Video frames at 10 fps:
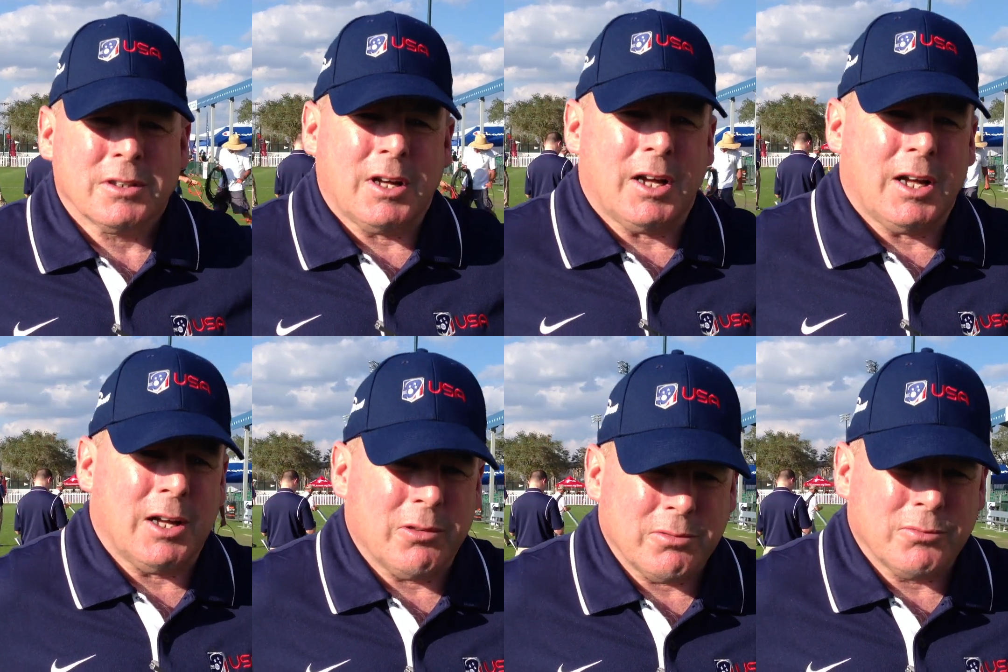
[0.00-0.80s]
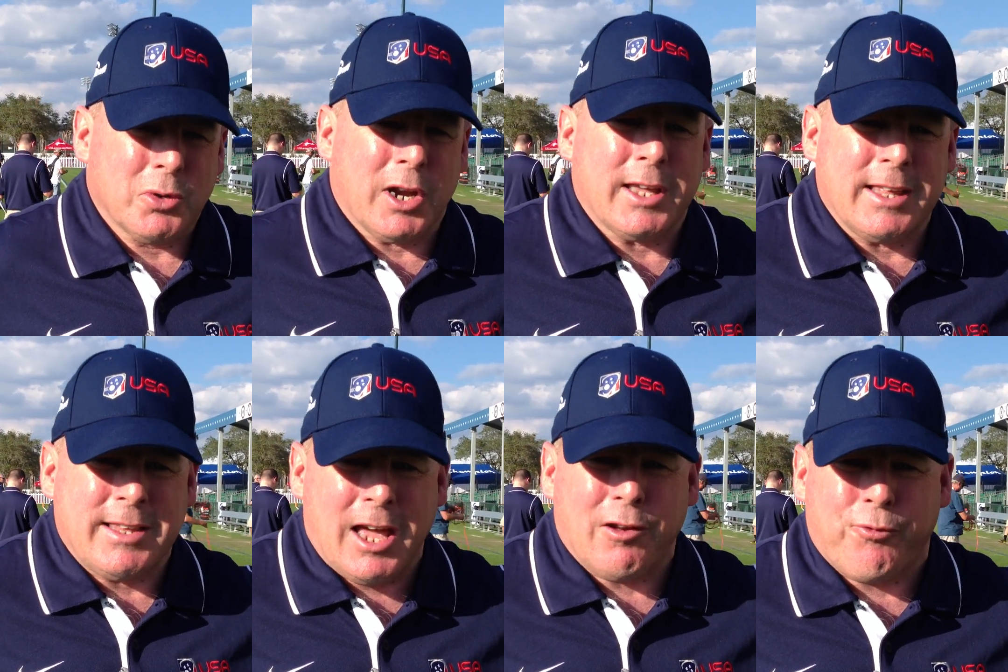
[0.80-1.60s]
Uh, we're going to get
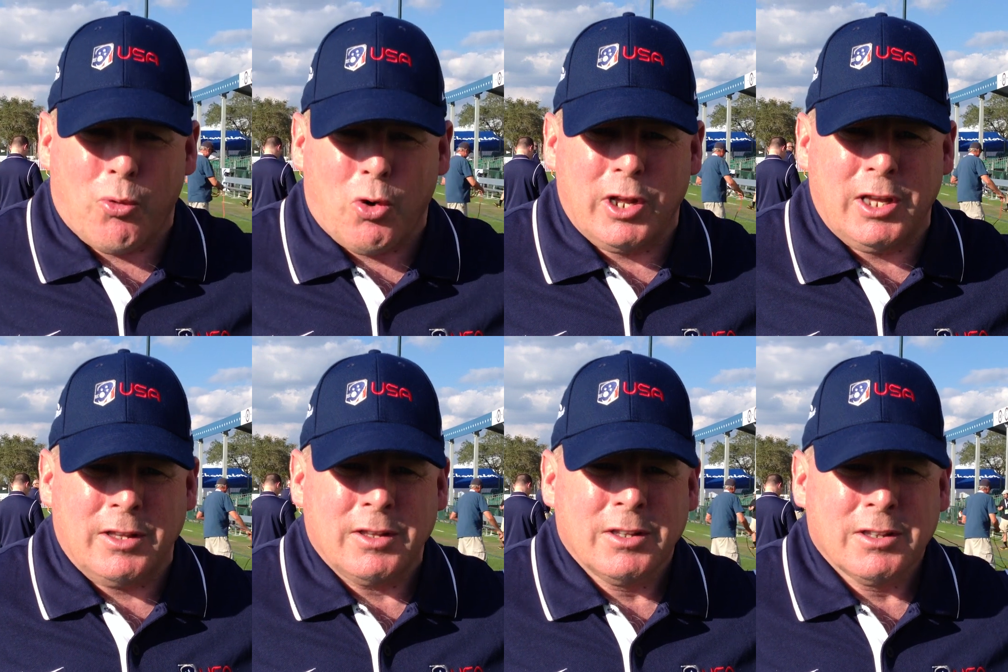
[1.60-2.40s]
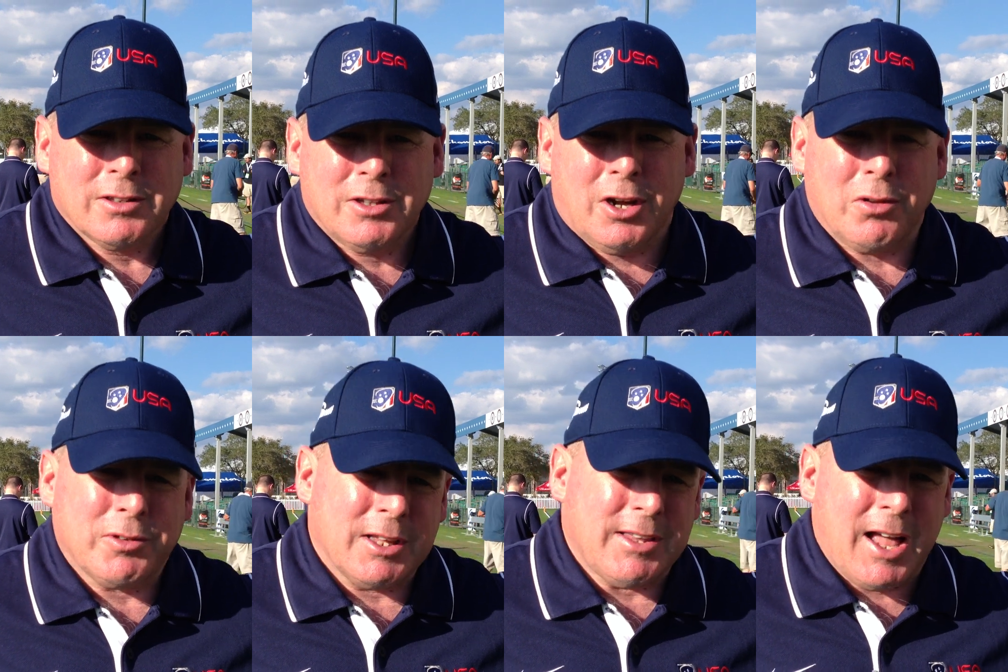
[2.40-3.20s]
down to 40, you know,
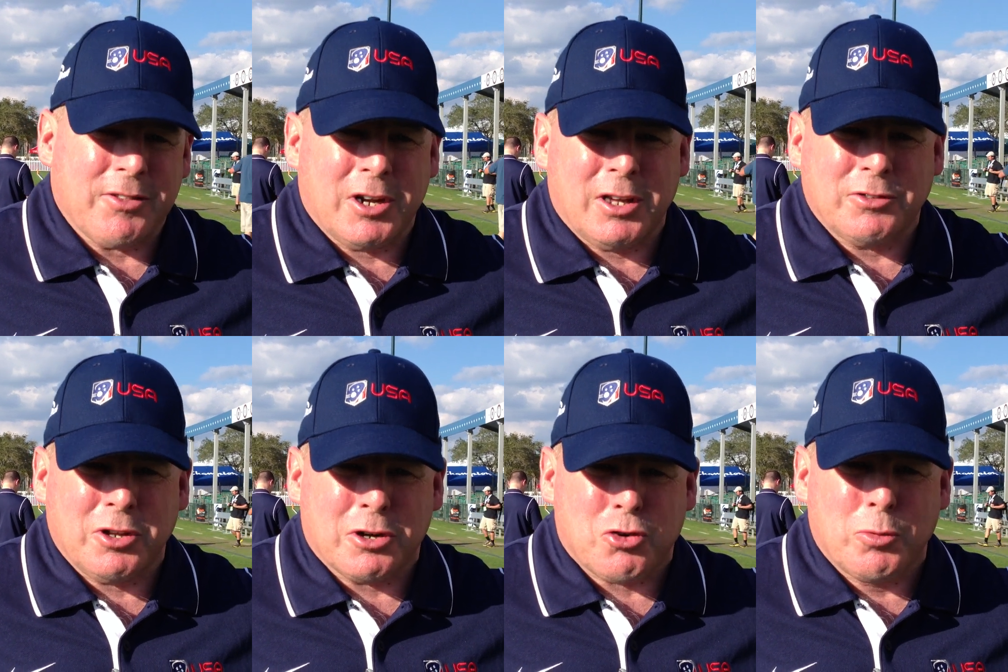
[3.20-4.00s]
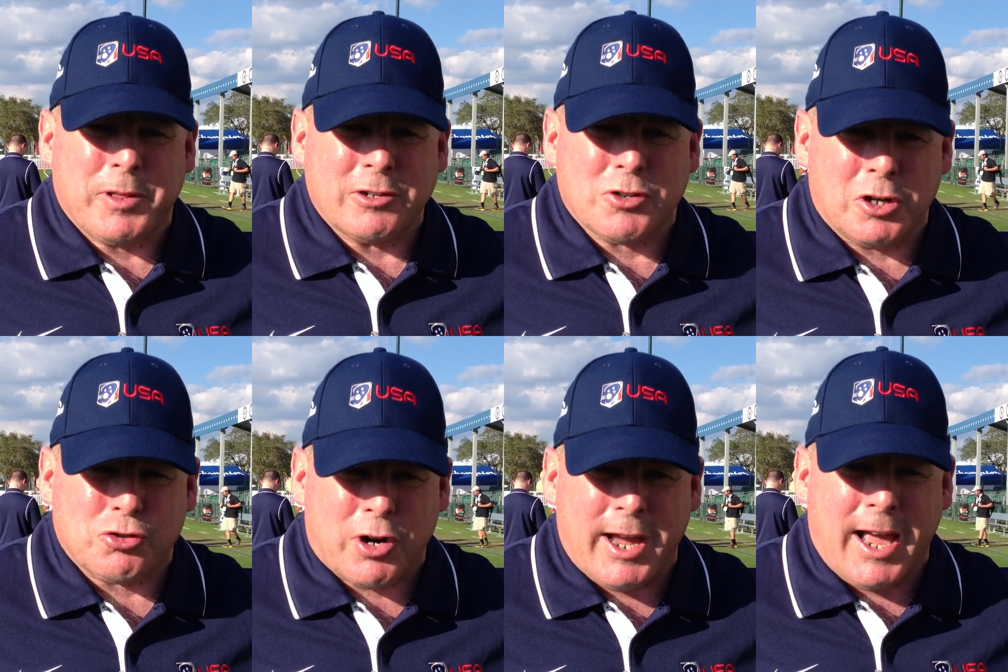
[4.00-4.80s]
get down to the, to the group that's going to
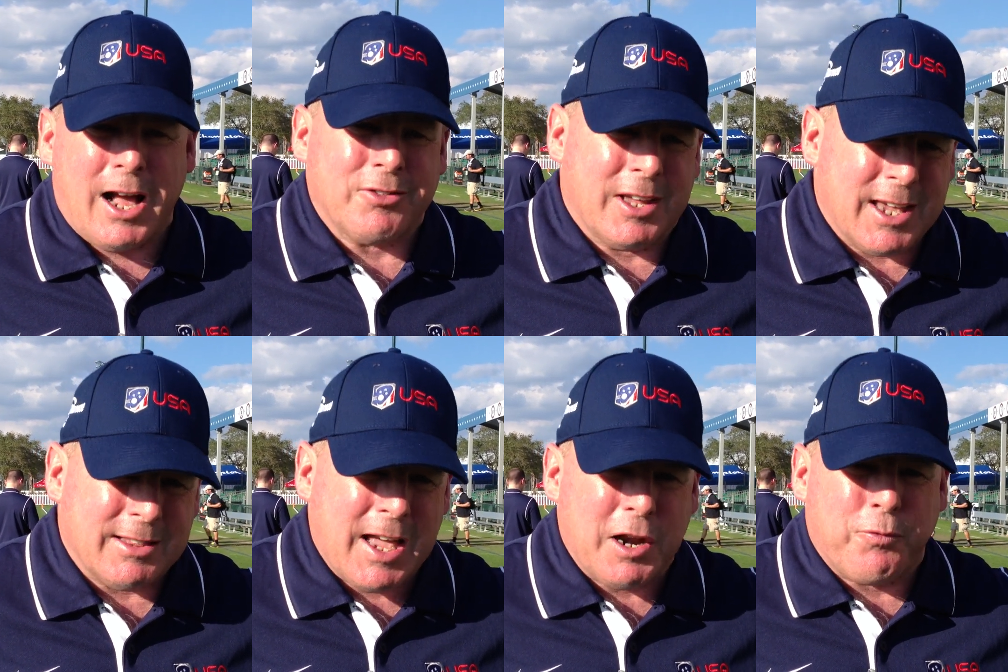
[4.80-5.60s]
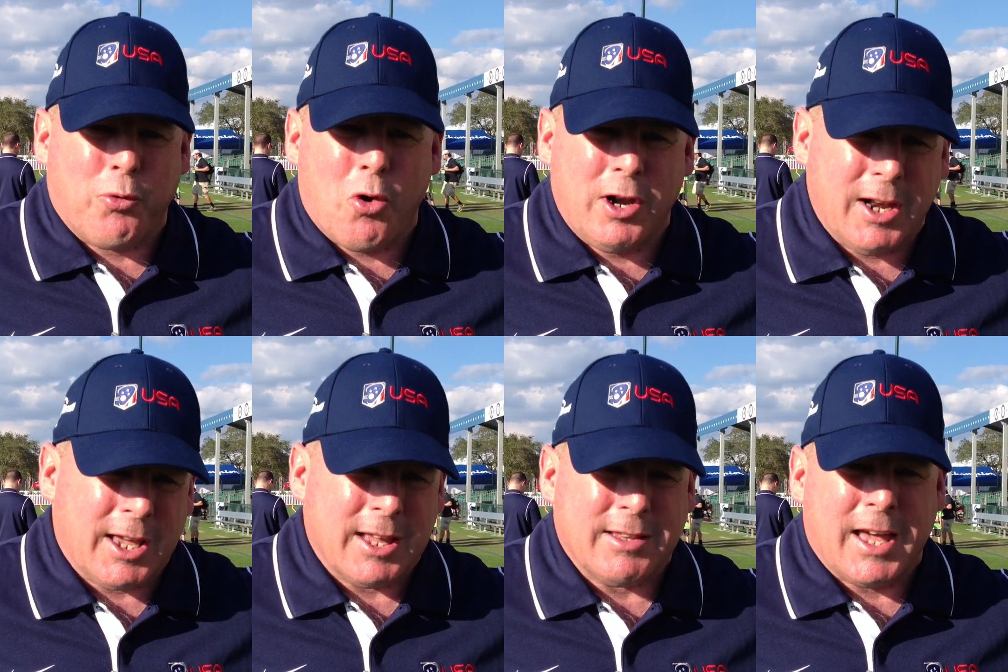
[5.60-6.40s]
try out, then get down to 40, then
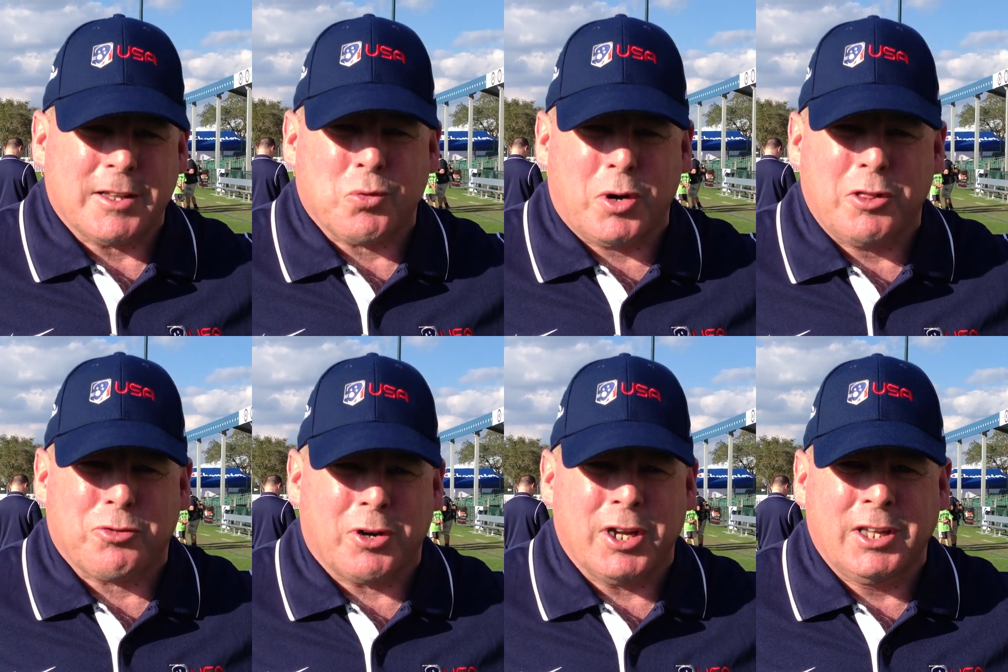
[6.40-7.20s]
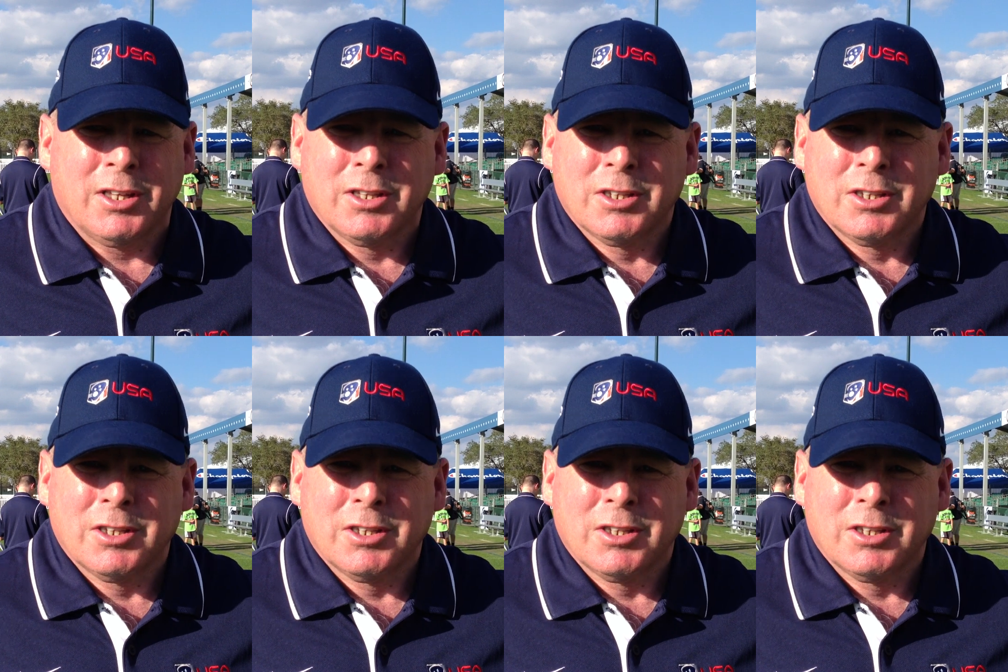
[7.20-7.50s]
get down to 23.